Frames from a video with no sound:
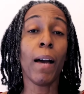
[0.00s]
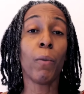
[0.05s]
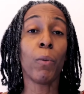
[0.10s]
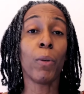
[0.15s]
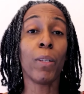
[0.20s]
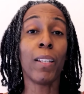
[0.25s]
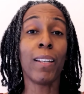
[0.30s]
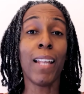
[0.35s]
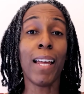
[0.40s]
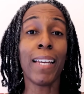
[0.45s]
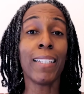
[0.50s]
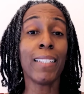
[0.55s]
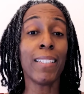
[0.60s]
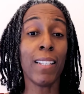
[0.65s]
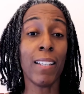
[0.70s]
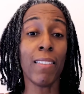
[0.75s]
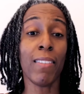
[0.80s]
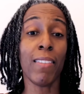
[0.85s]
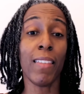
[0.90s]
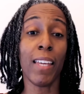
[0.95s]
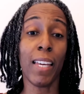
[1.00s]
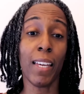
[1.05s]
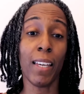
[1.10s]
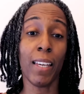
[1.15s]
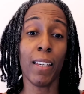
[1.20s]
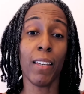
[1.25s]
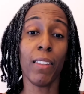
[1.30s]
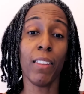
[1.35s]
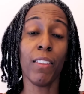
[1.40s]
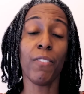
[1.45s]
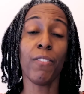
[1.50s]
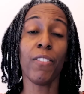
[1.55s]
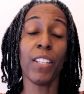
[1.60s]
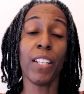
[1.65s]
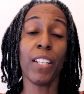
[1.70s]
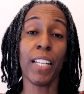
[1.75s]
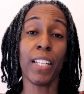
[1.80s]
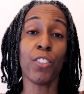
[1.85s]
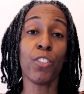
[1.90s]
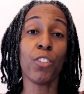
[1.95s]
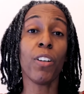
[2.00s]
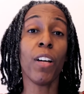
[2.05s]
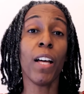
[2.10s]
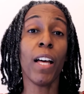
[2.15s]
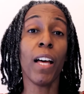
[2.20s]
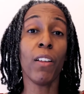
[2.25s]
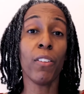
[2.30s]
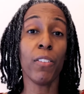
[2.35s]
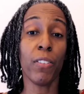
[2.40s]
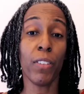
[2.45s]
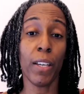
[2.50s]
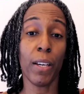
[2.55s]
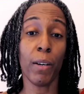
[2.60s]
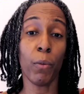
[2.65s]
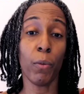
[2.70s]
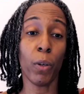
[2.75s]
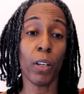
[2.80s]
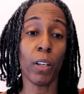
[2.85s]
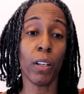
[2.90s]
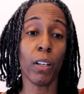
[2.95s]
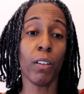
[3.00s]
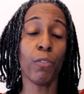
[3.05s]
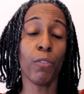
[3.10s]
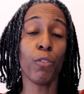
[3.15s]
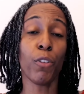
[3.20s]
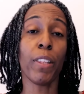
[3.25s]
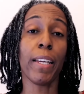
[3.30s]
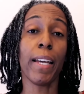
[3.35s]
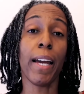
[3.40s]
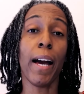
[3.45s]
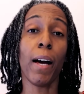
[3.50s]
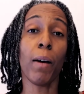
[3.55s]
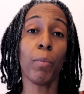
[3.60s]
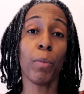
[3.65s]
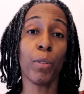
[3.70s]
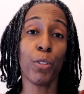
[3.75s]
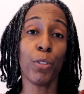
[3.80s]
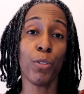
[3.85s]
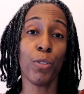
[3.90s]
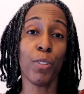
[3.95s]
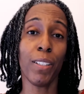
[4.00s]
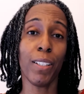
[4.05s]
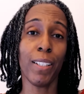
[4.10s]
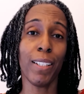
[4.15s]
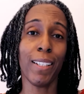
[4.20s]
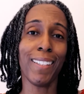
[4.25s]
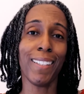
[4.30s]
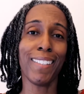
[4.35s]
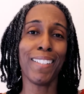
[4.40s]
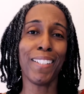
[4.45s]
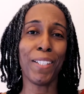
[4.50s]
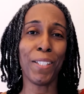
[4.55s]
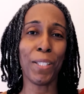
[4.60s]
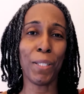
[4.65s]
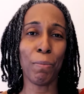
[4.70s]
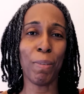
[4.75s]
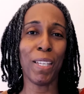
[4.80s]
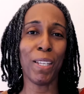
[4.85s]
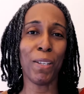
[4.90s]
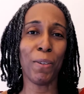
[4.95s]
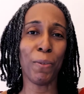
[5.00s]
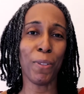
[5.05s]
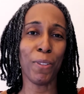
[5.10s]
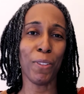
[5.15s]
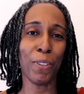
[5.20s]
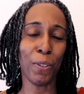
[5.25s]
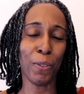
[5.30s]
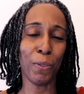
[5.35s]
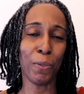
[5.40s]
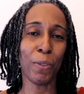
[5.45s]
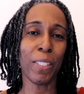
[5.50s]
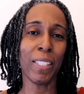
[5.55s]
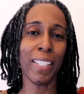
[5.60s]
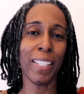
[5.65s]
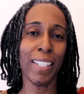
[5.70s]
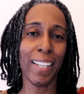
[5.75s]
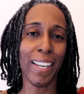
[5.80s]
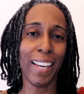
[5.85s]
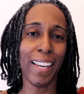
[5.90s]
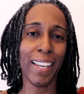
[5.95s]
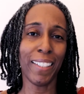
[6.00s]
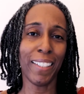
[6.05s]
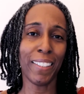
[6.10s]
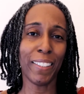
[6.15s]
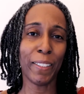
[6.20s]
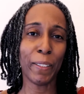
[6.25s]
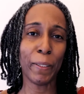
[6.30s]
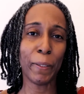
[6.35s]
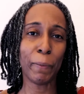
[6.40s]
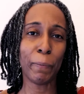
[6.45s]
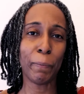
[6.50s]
I would like to thank the Financial Health Network for the opportunity to speak with you today.